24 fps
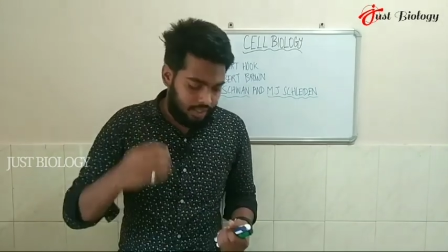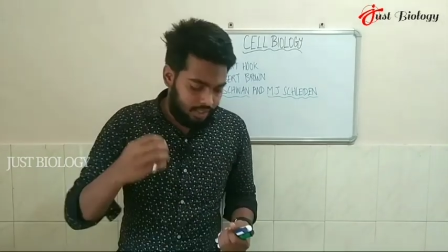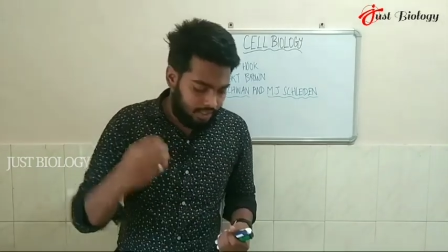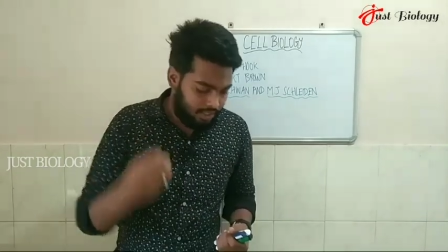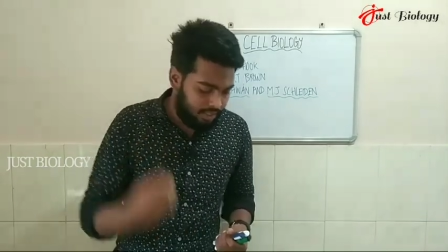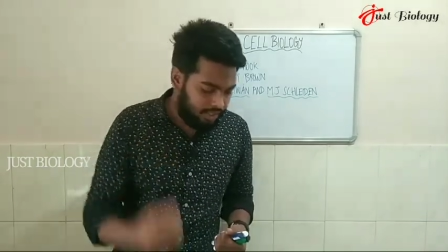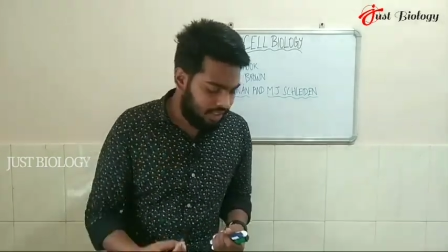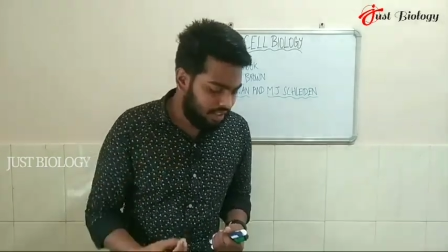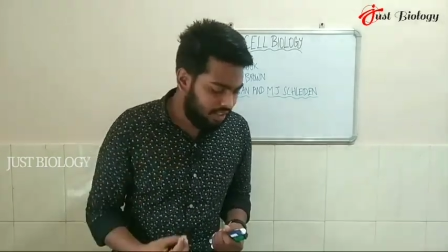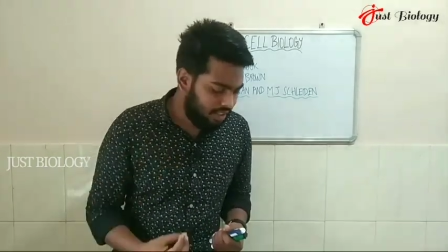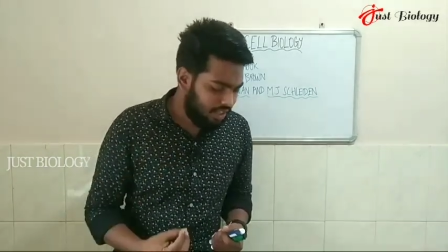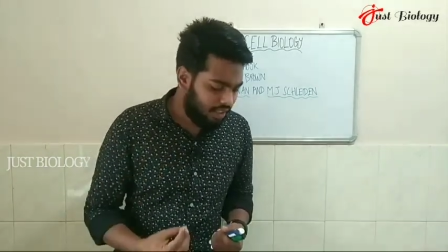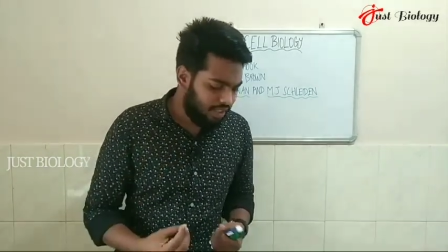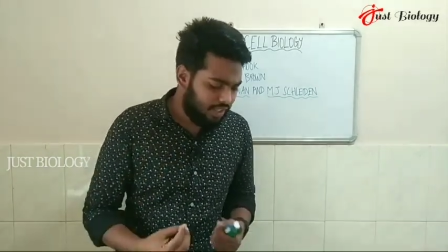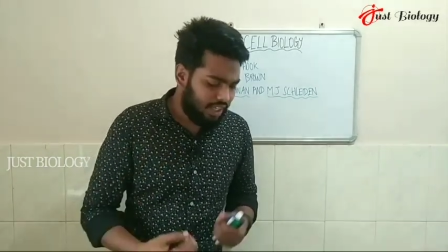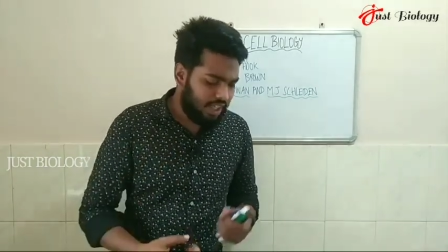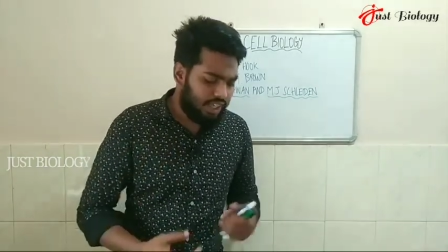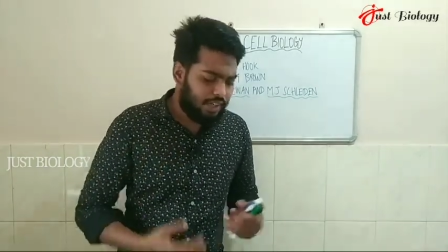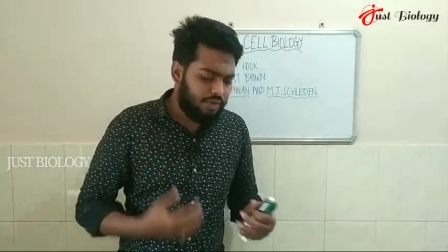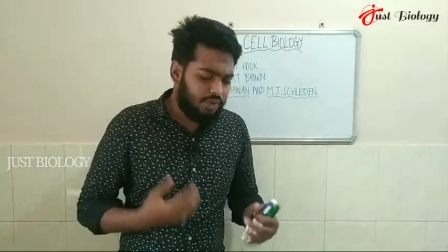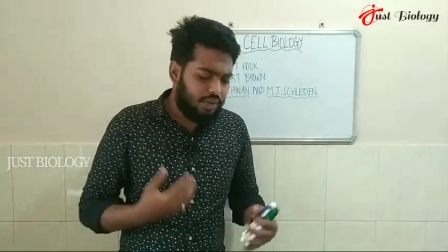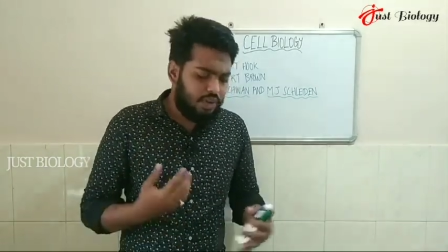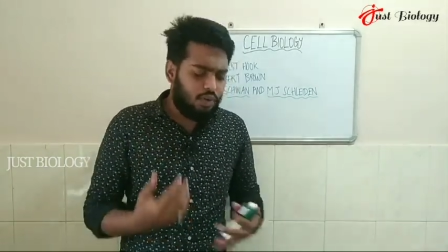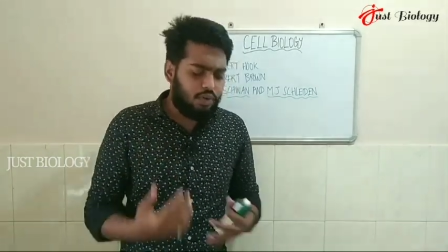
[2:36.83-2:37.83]
Then
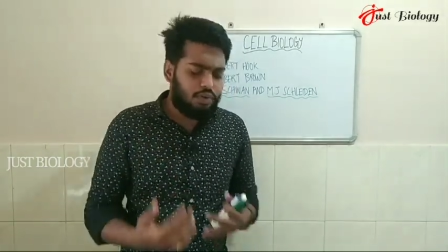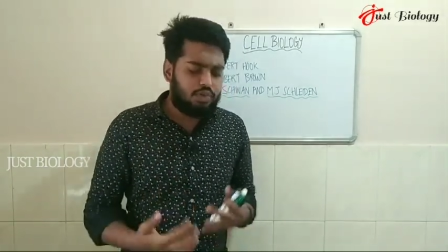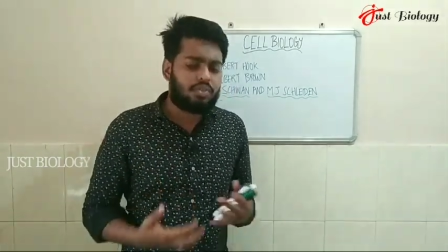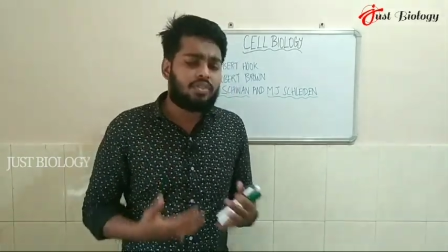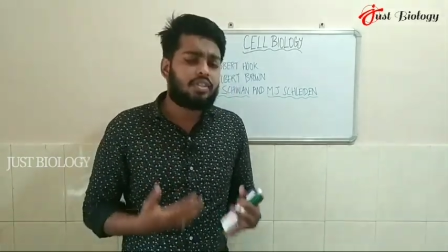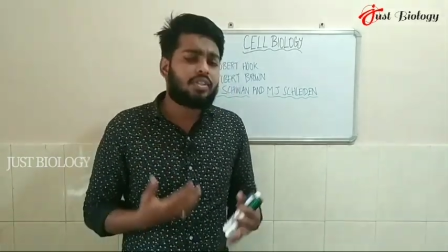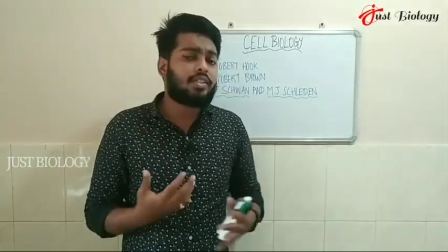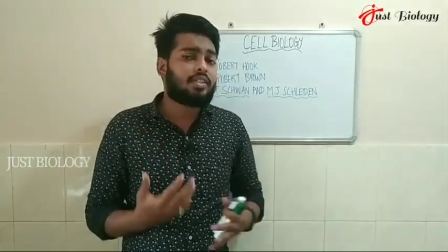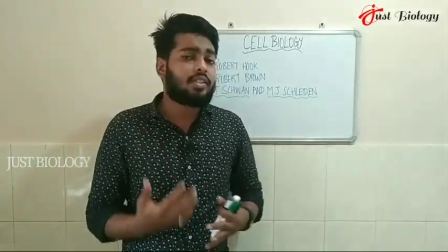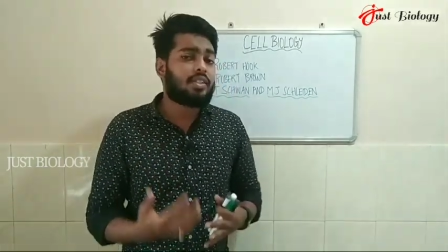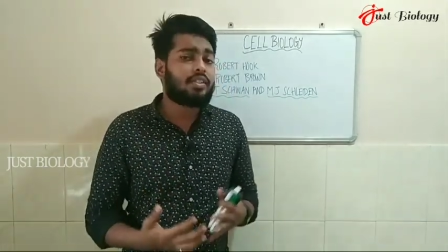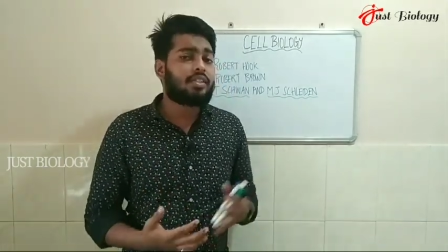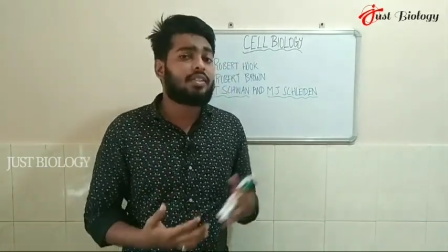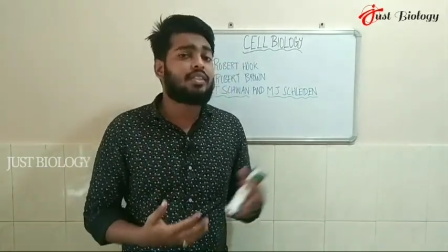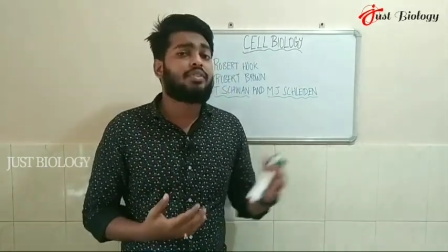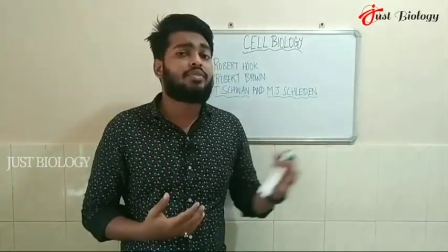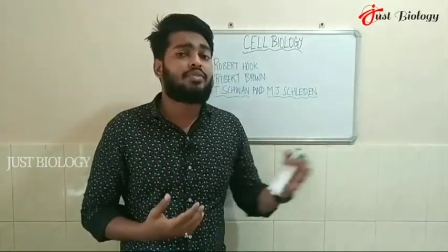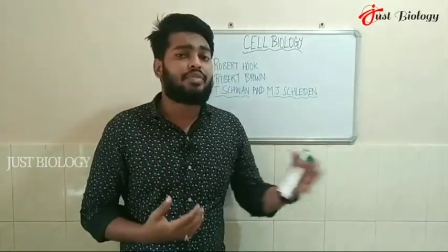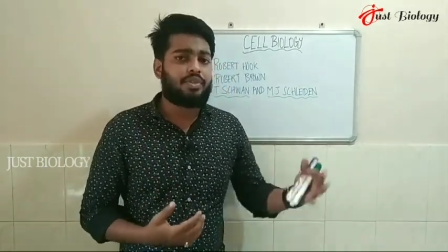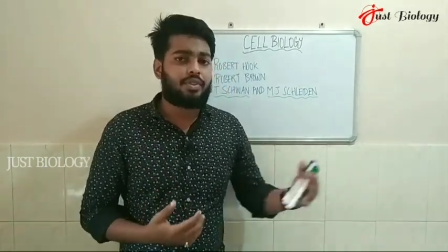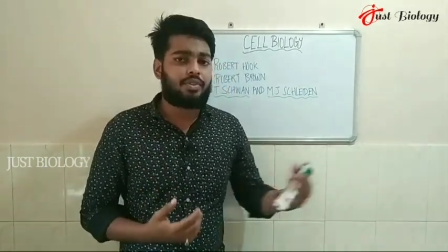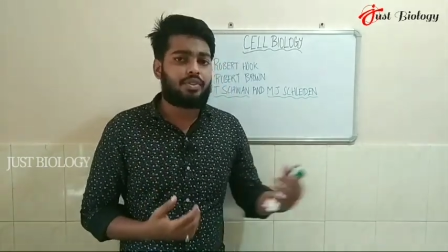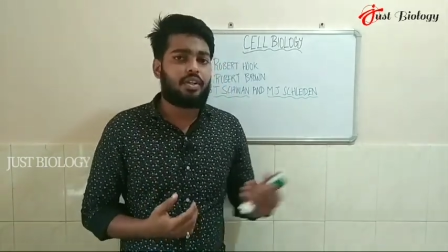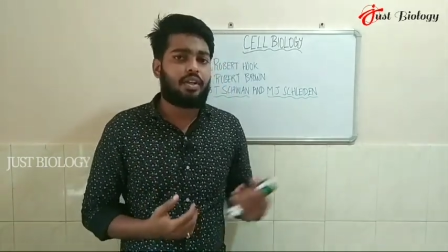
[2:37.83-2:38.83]
that will also discuss in
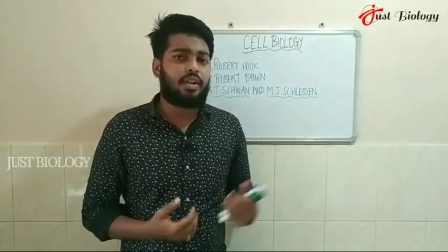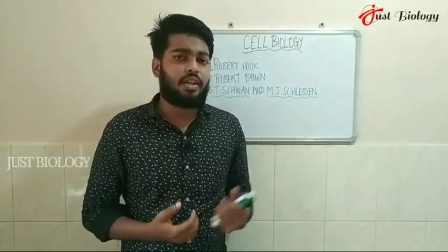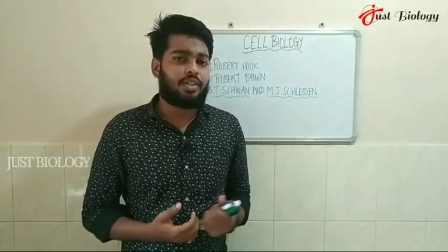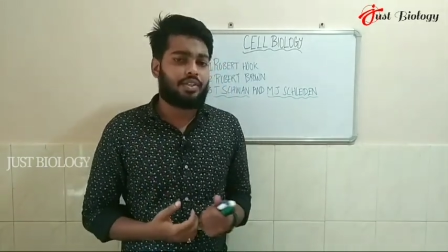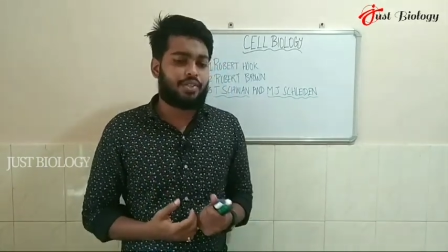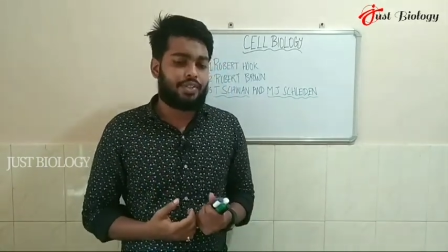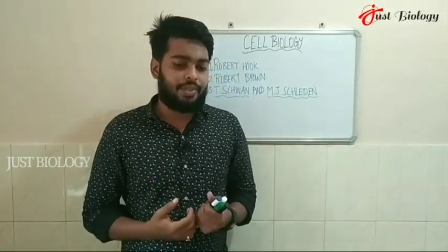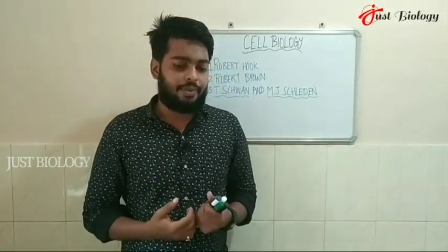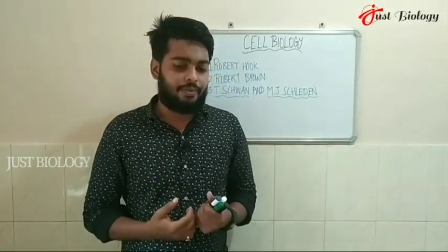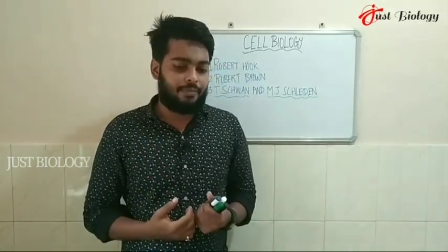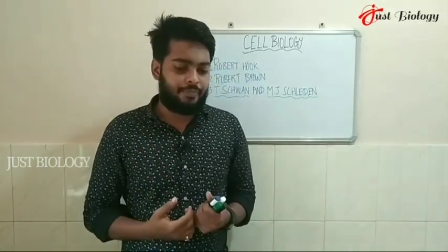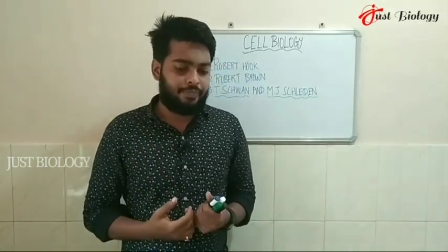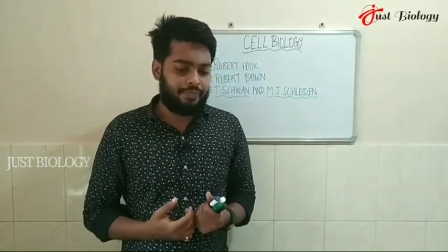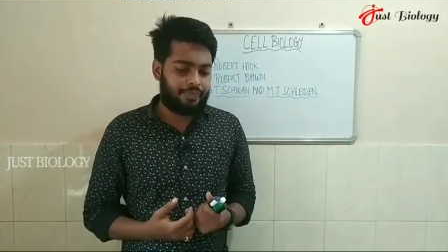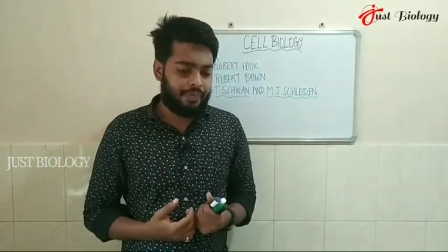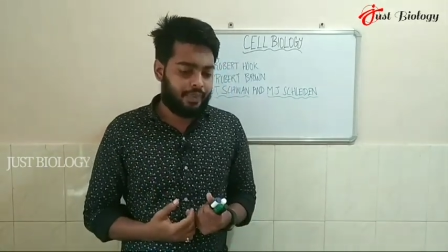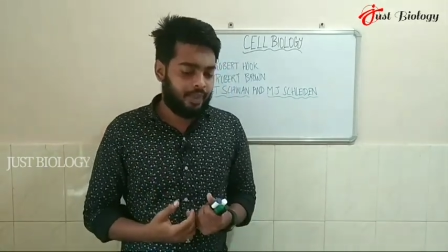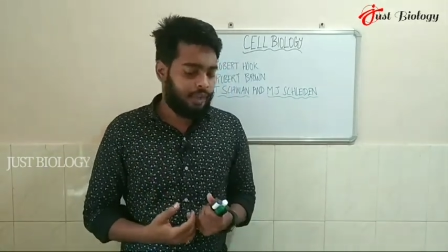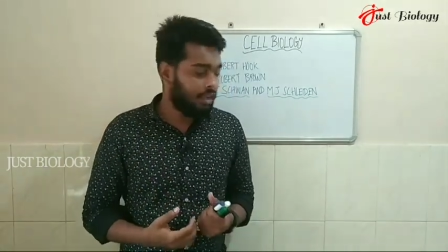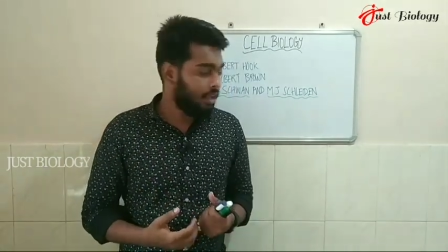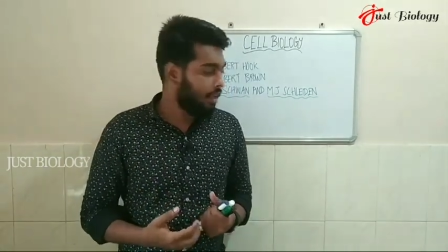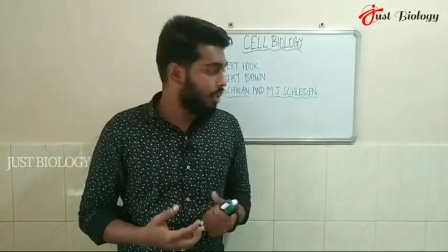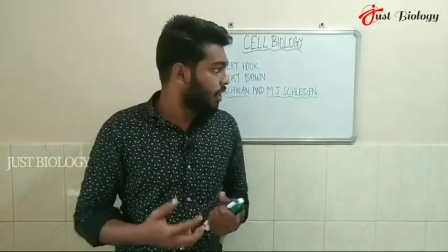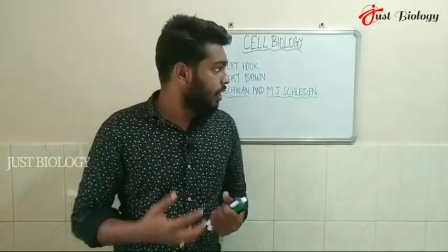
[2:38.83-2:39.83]
future lecture.
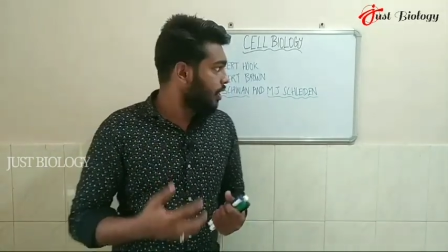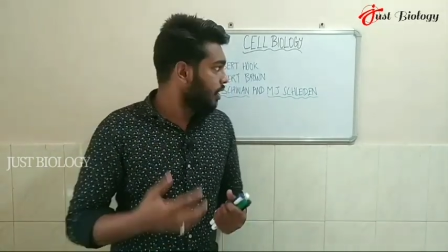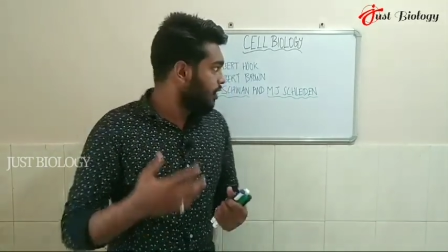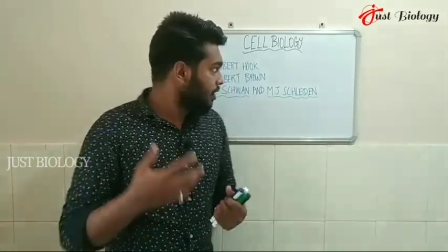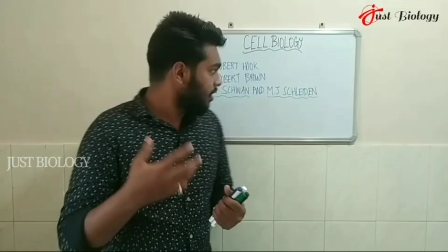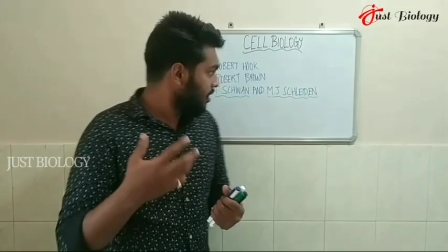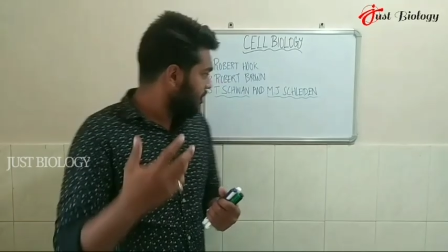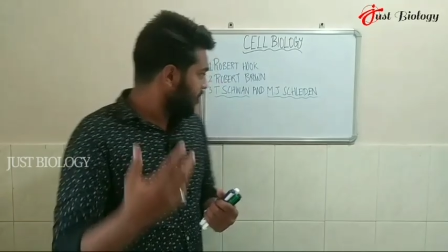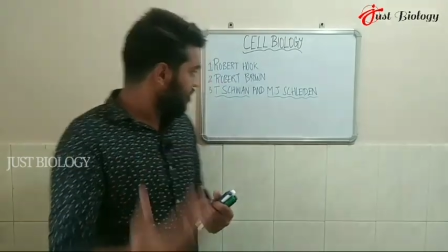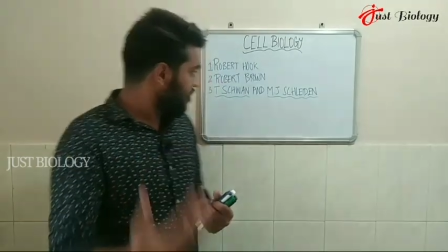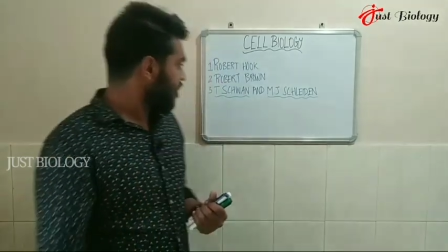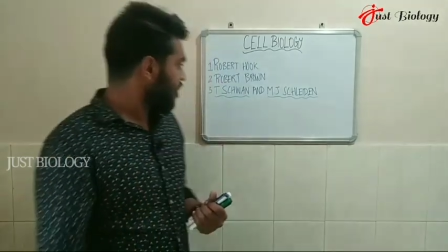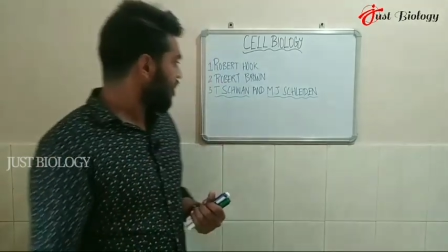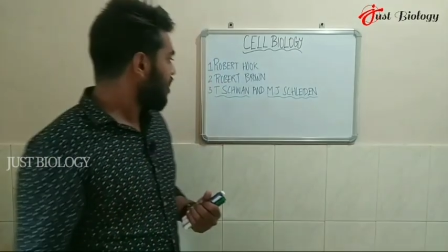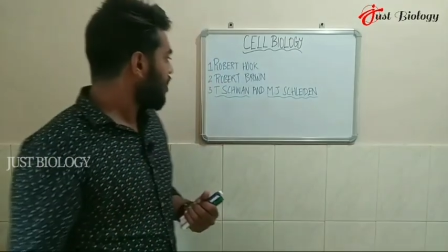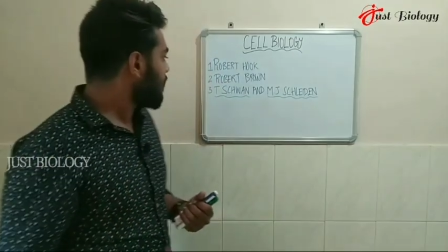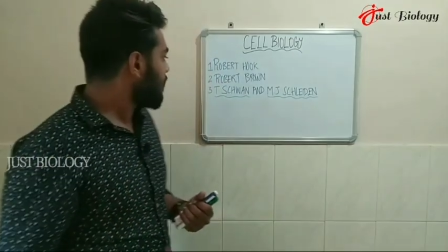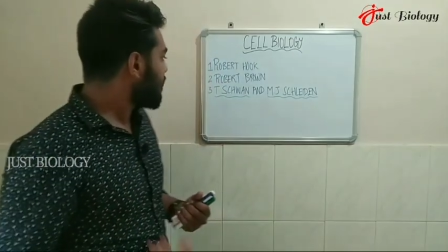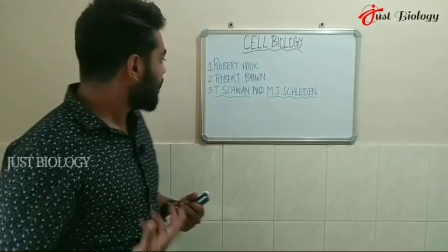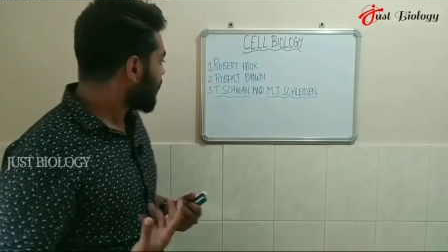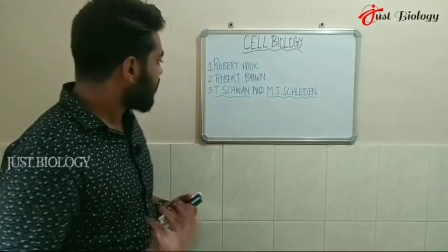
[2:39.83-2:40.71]
The third